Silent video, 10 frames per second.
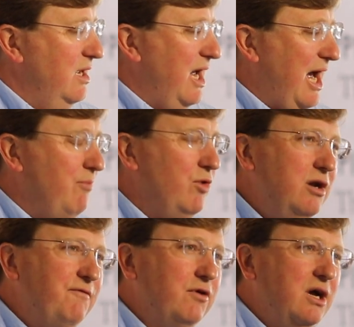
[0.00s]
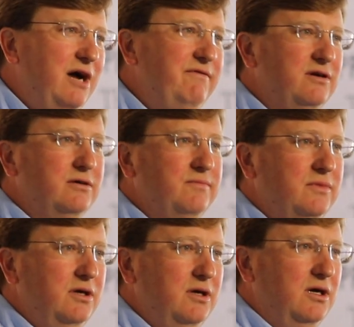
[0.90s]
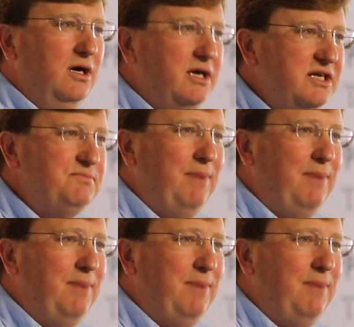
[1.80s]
I'm running for governor against